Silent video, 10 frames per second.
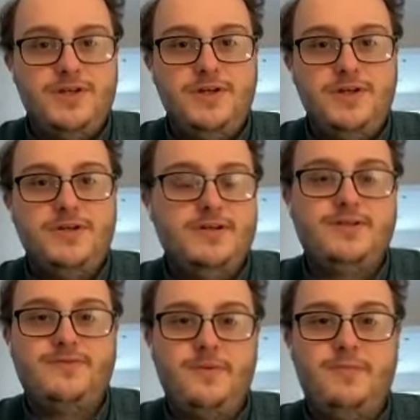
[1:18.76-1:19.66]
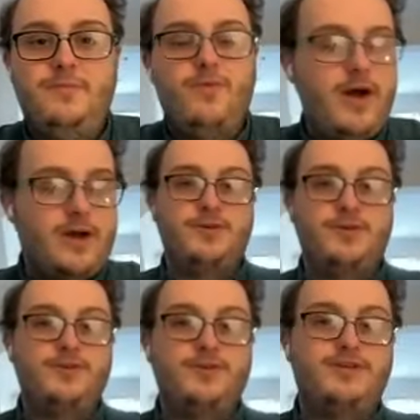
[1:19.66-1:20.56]
students from right
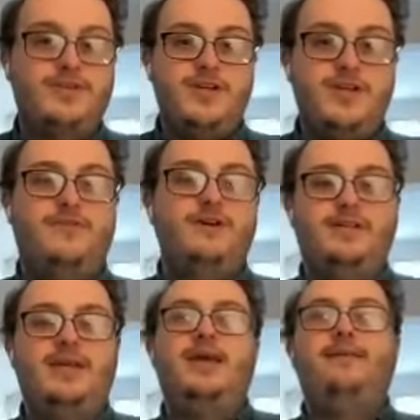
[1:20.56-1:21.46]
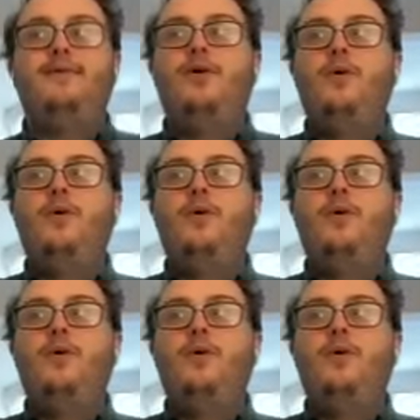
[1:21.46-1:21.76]
across the university,